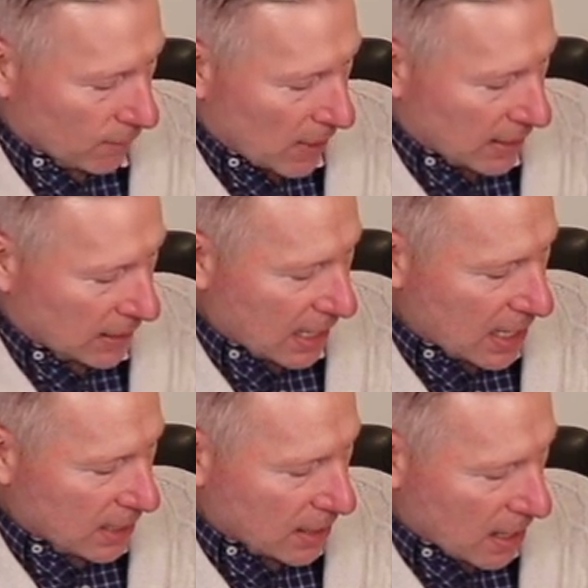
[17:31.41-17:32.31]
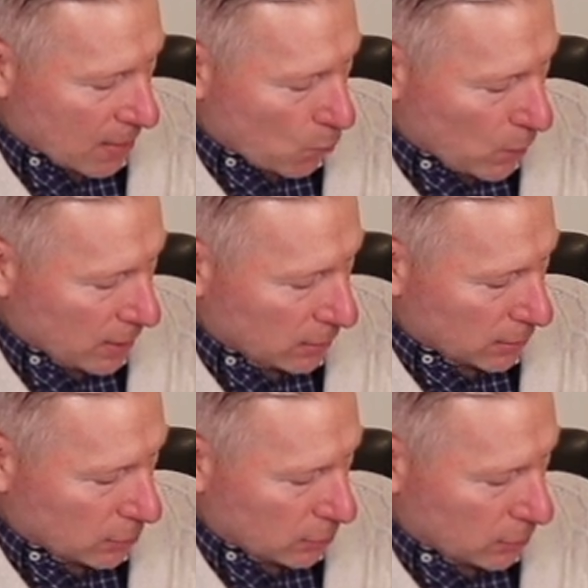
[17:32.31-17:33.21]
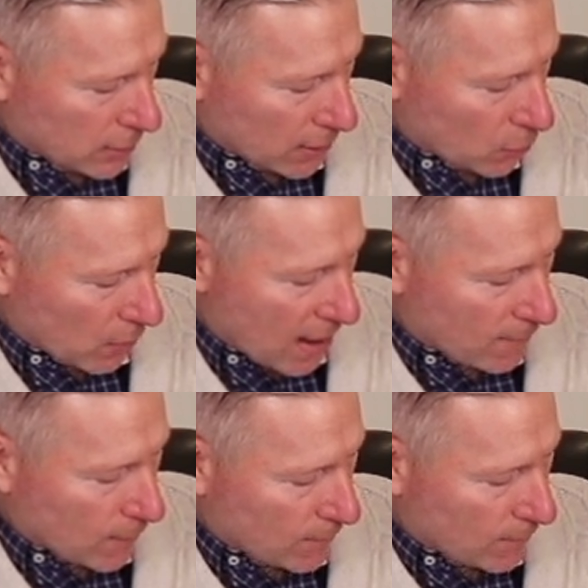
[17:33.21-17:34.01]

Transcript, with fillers: If I can, I will include a graph